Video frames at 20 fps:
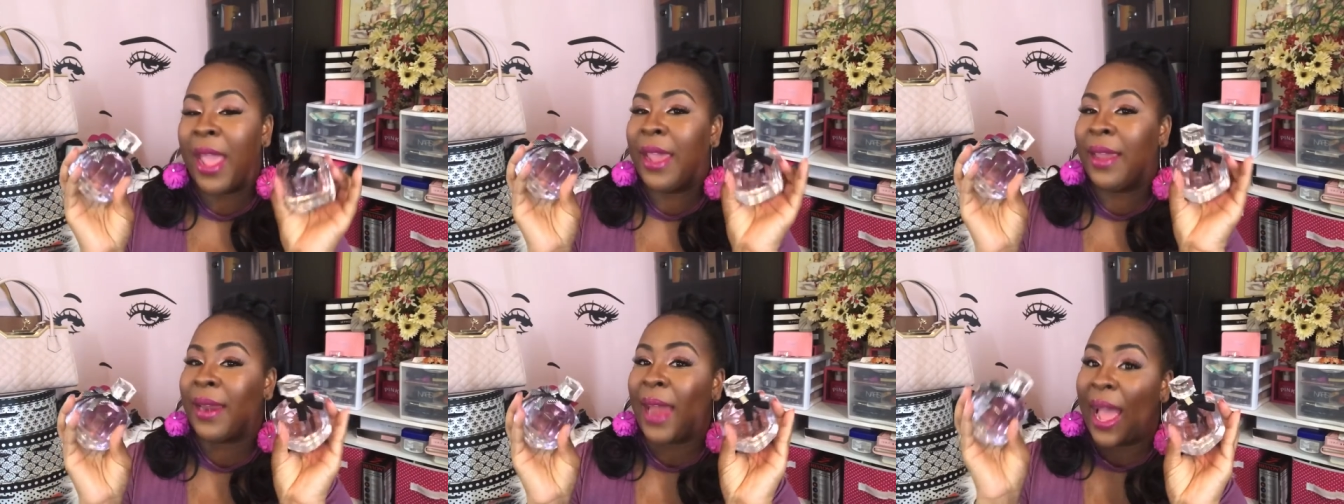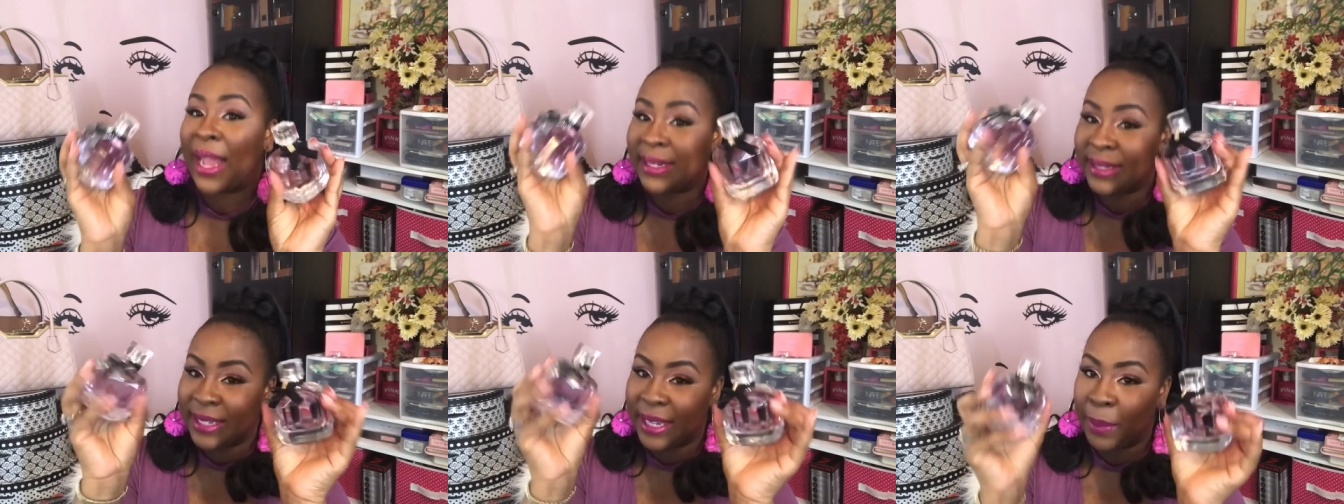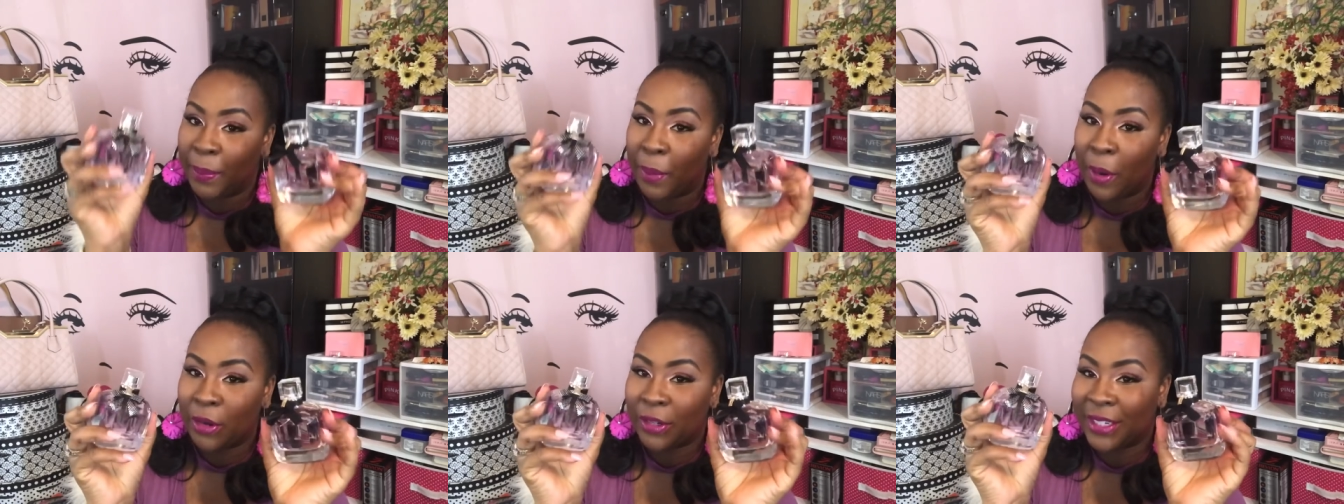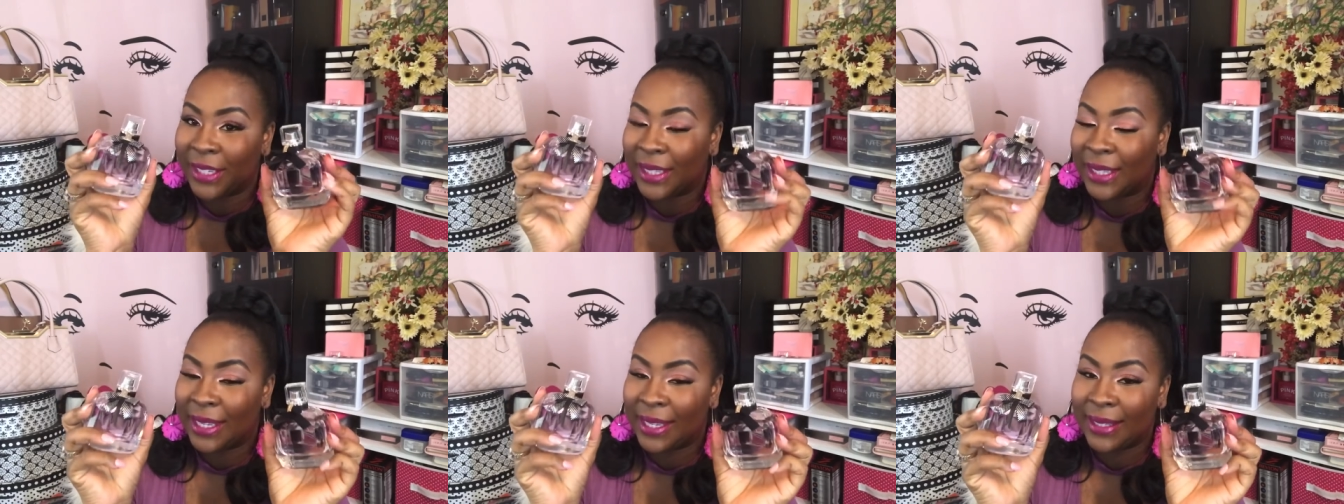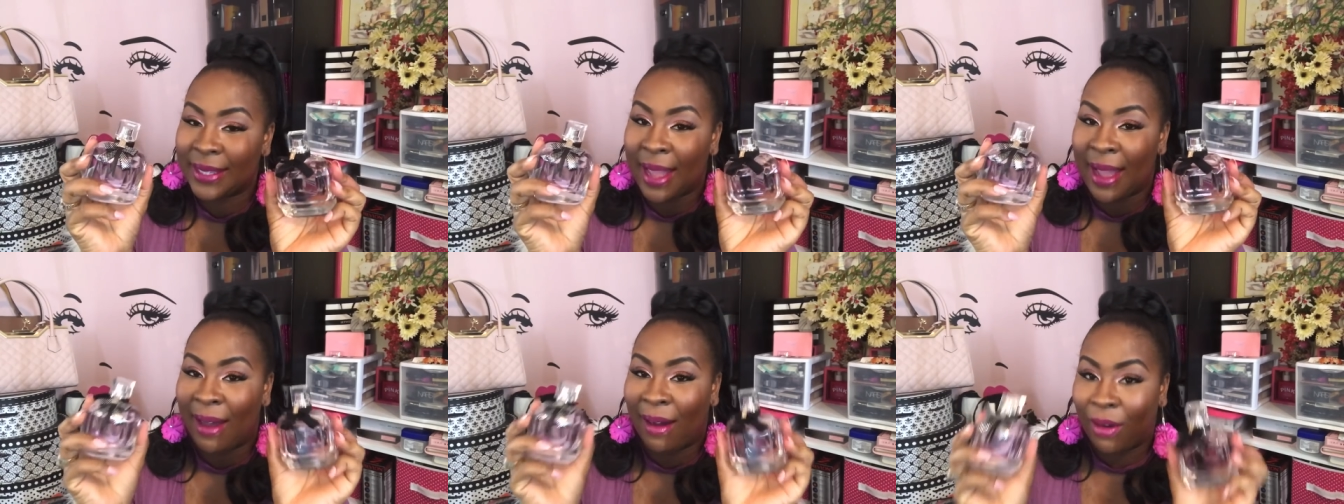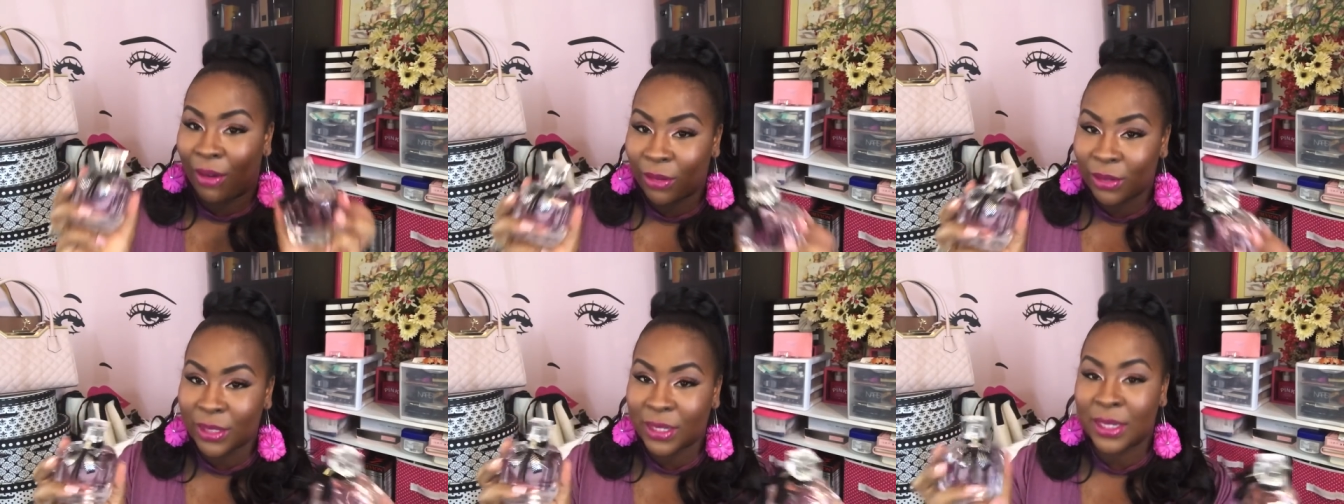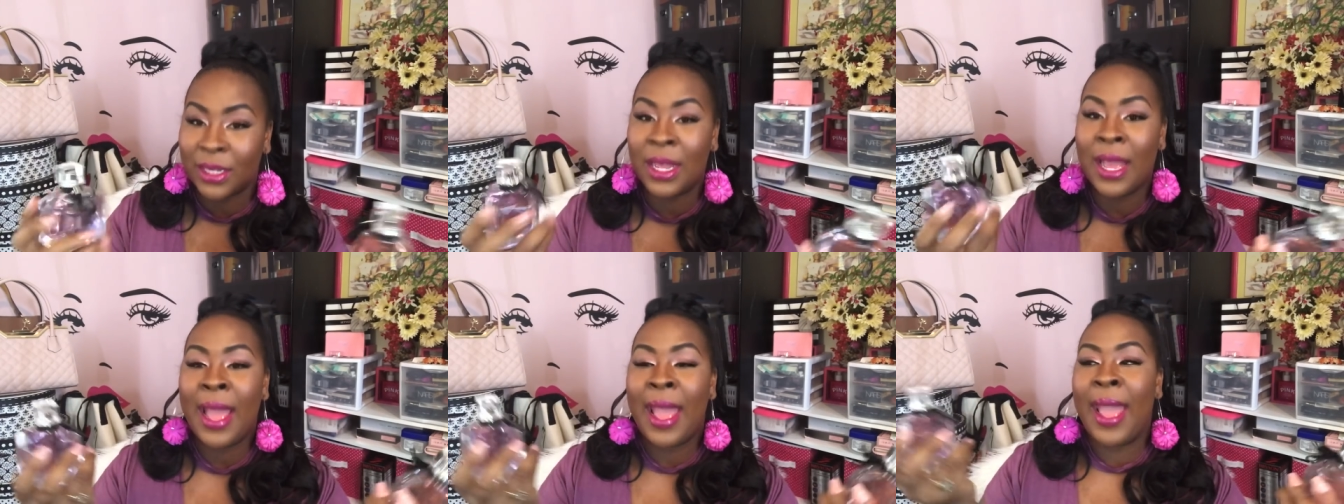And I did purchase these at
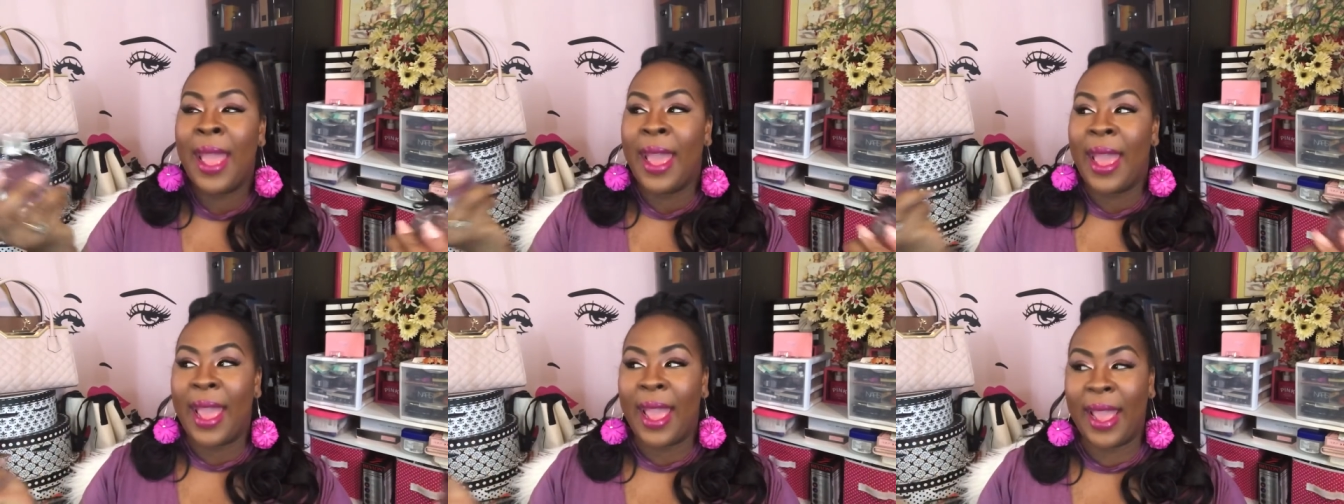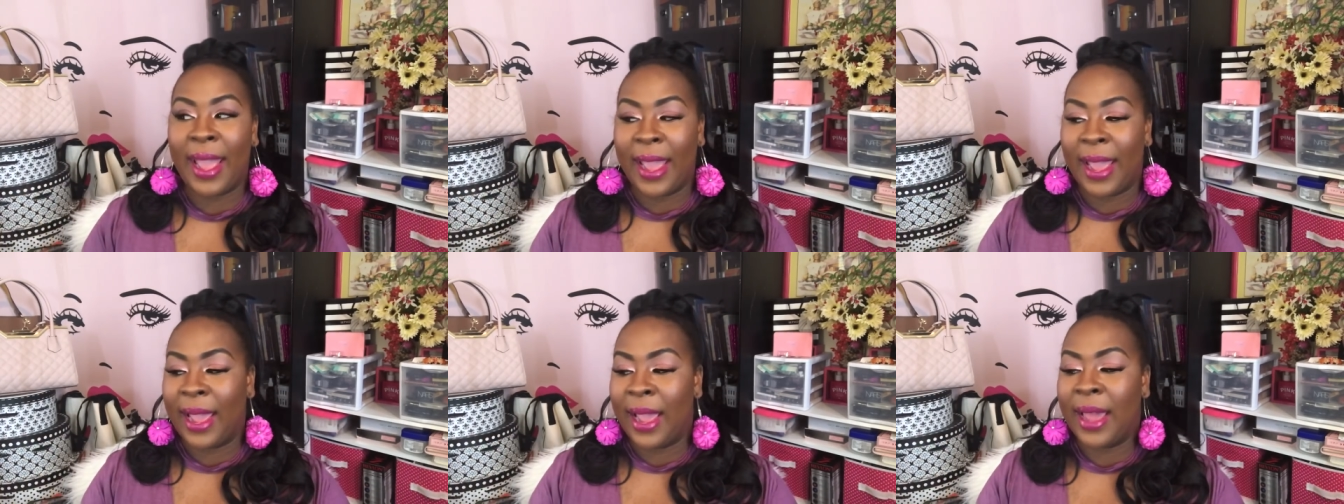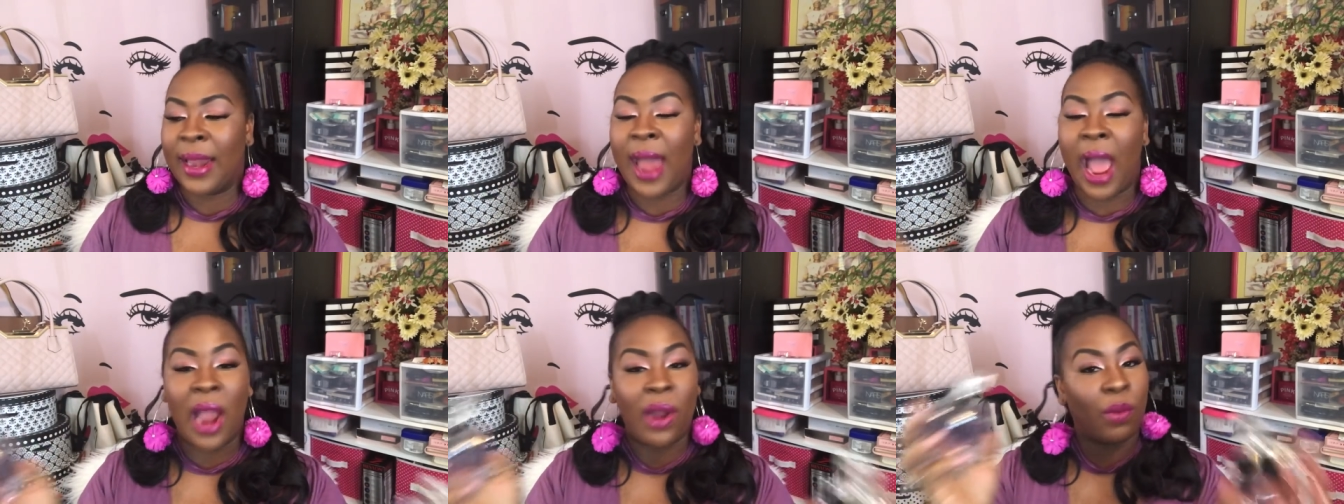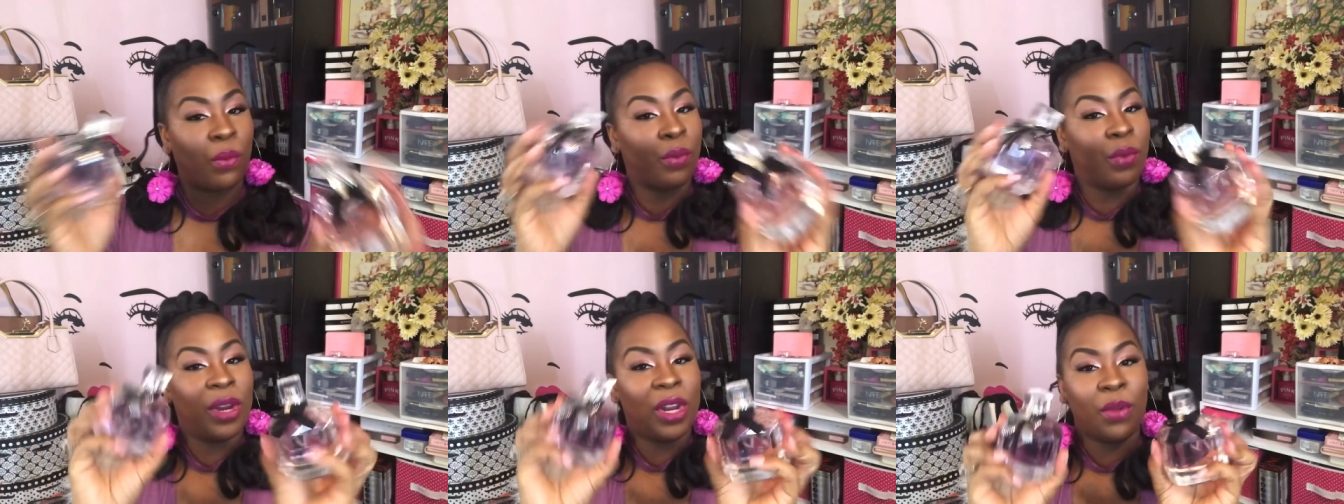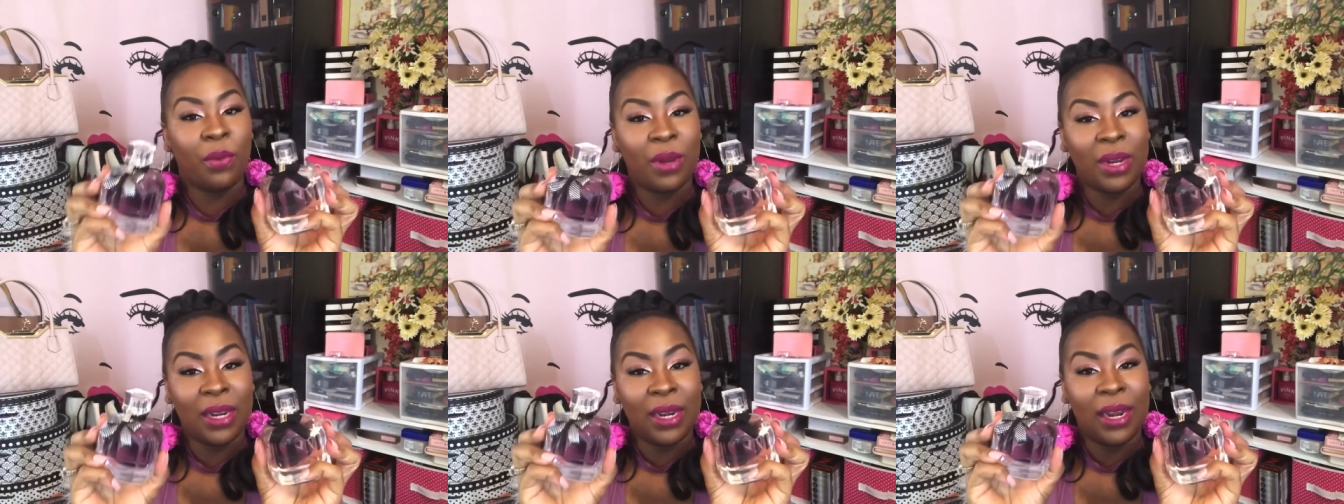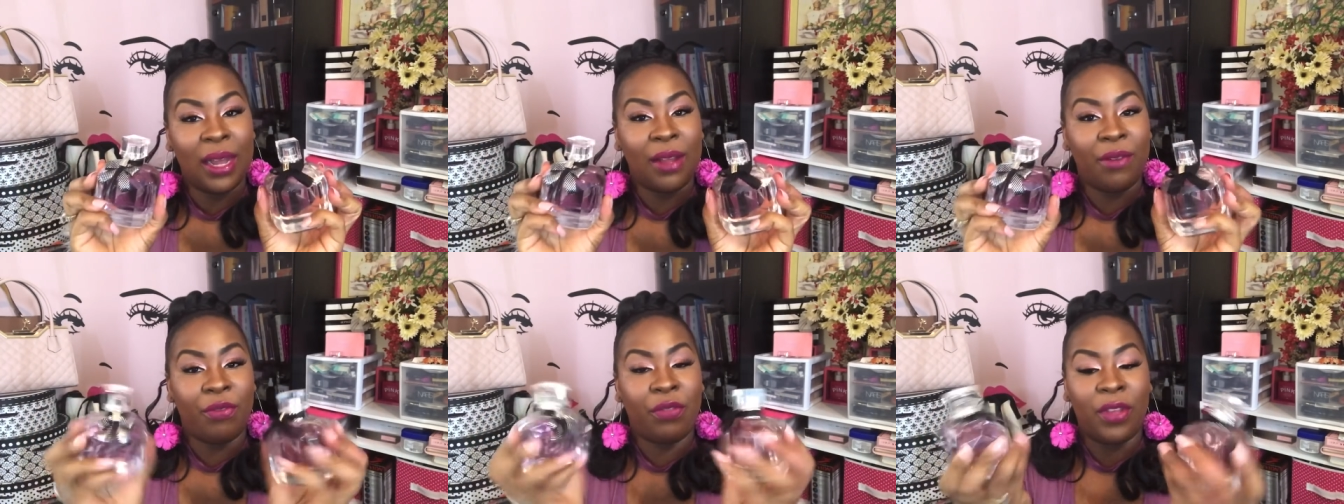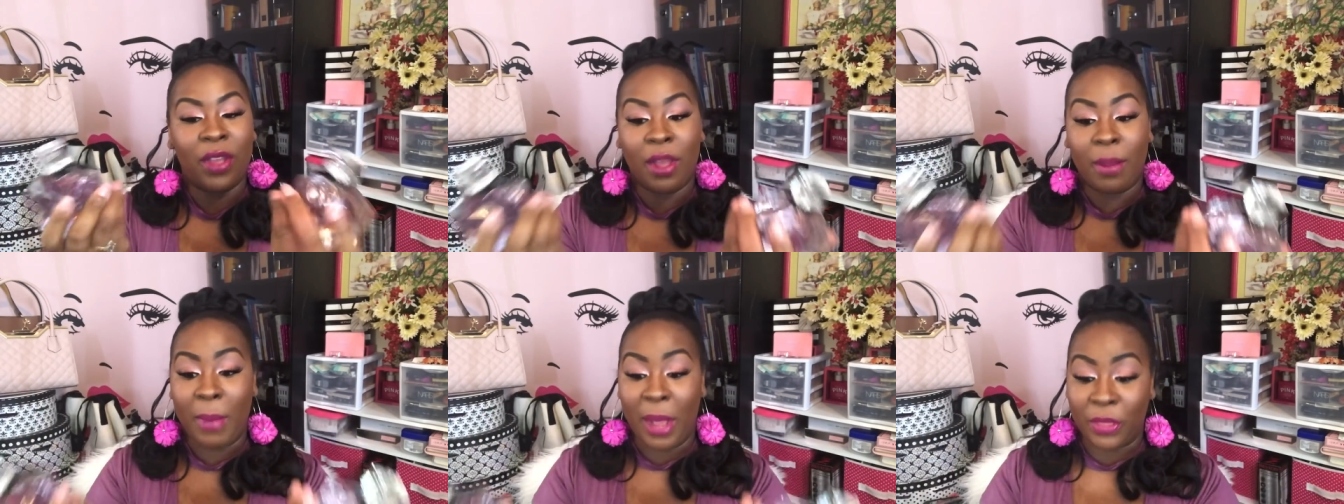Ulta, and I really, really love them.